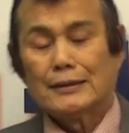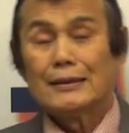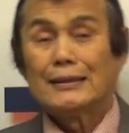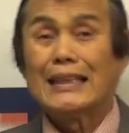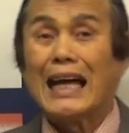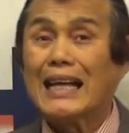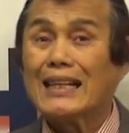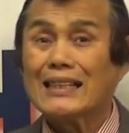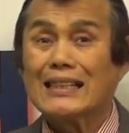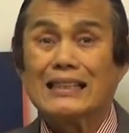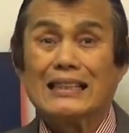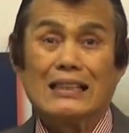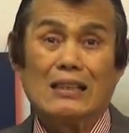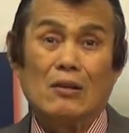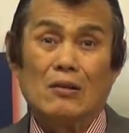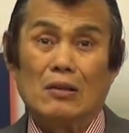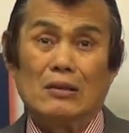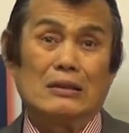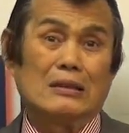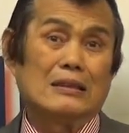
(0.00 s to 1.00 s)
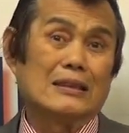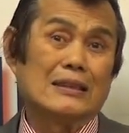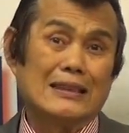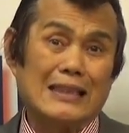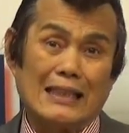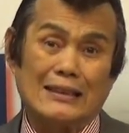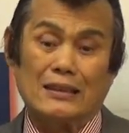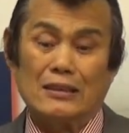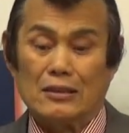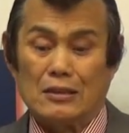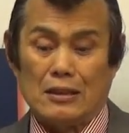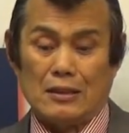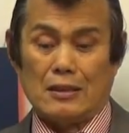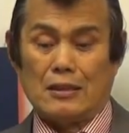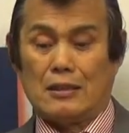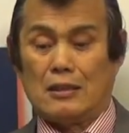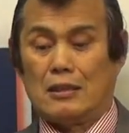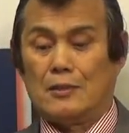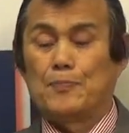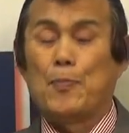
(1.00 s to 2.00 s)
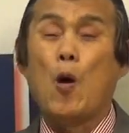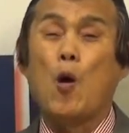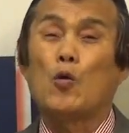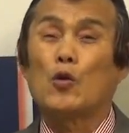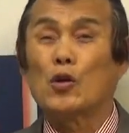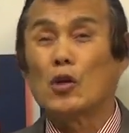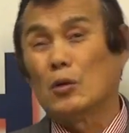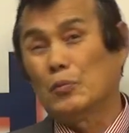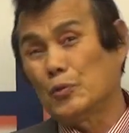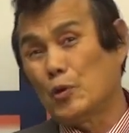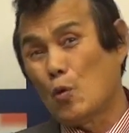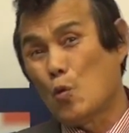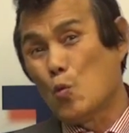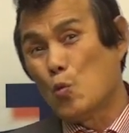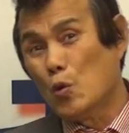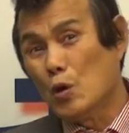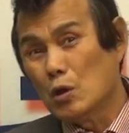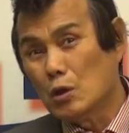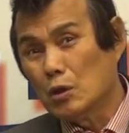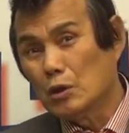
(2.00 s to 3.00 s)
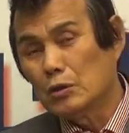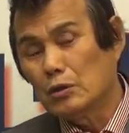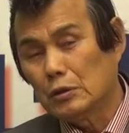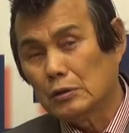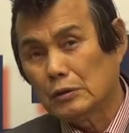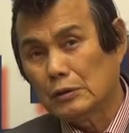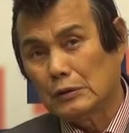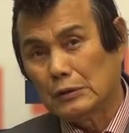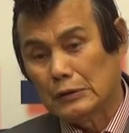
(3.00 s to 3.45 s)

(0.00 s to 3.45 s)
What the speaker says: Not just the spoken of the word,